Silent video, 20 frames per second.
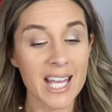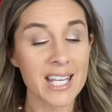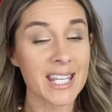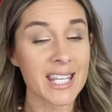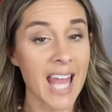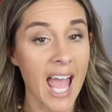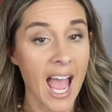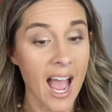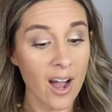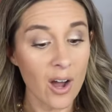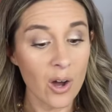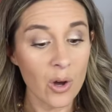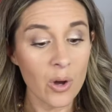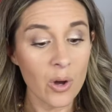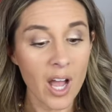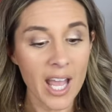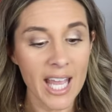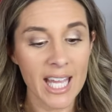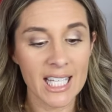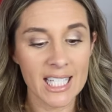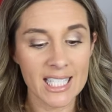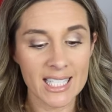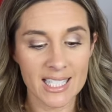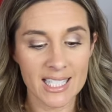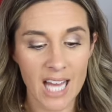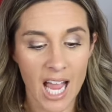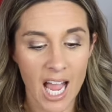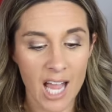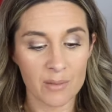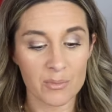now it is
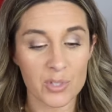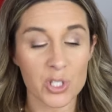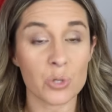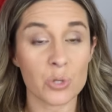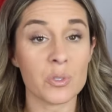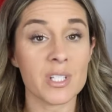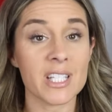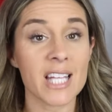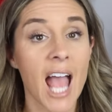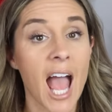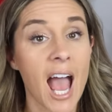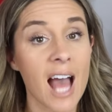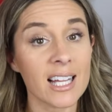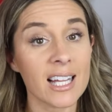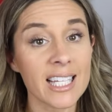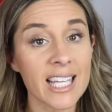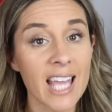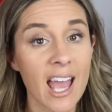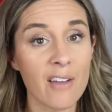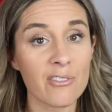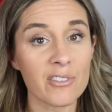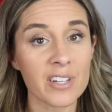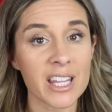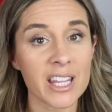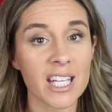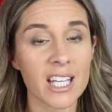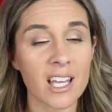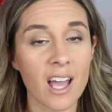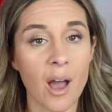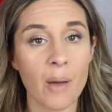time to tally
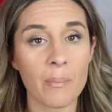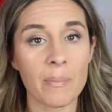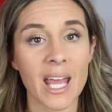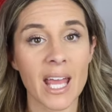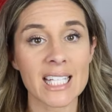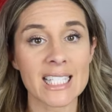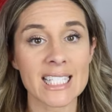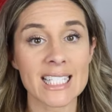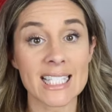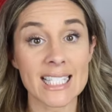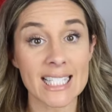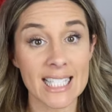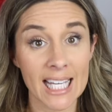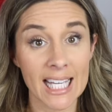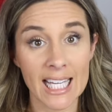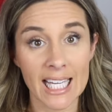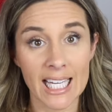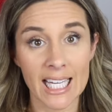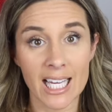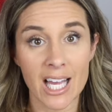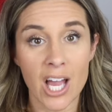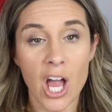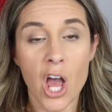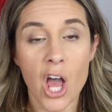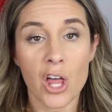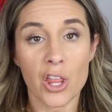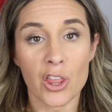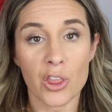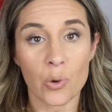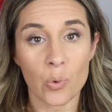everything up and see
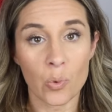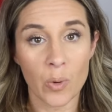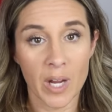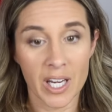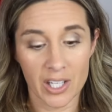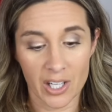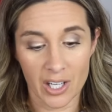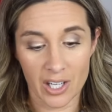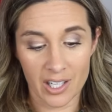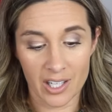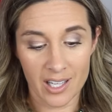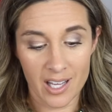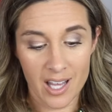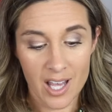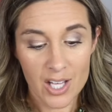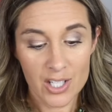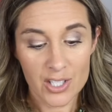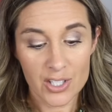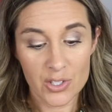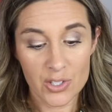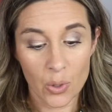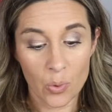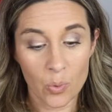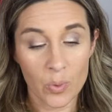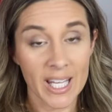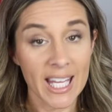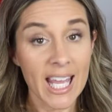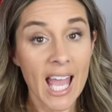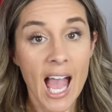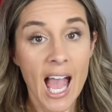the winner. So
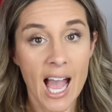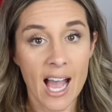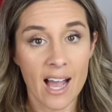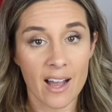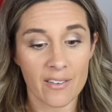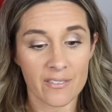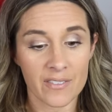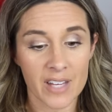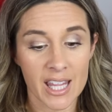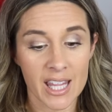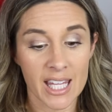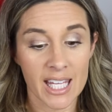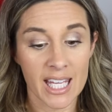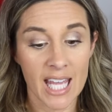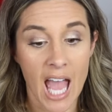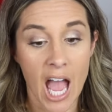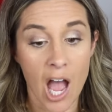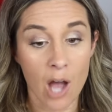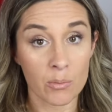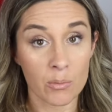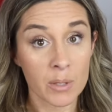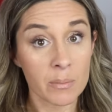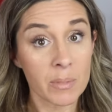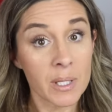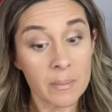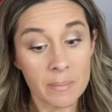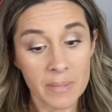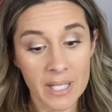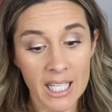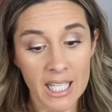we have the Alma
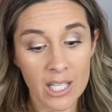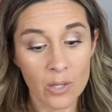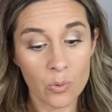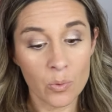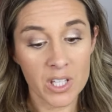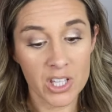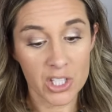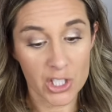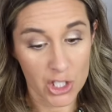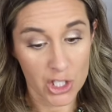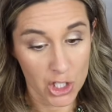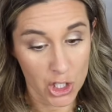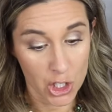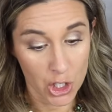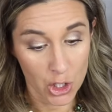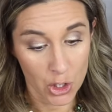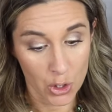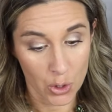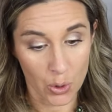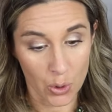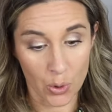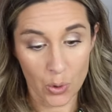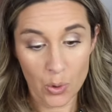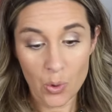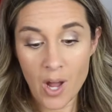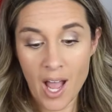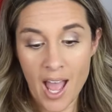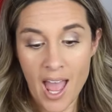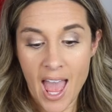B B with two,